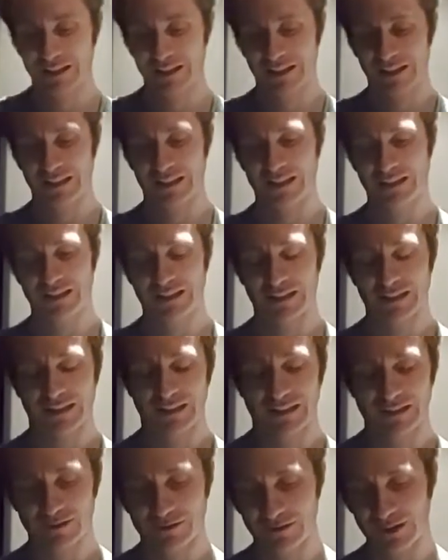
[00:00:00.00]
And
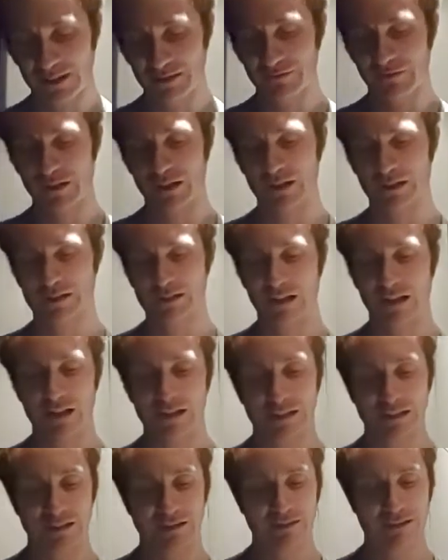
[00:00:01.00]
uh, so that's very
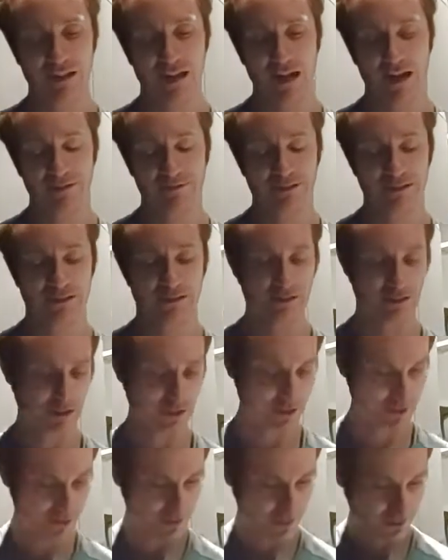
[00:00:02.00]
exciting, obviously.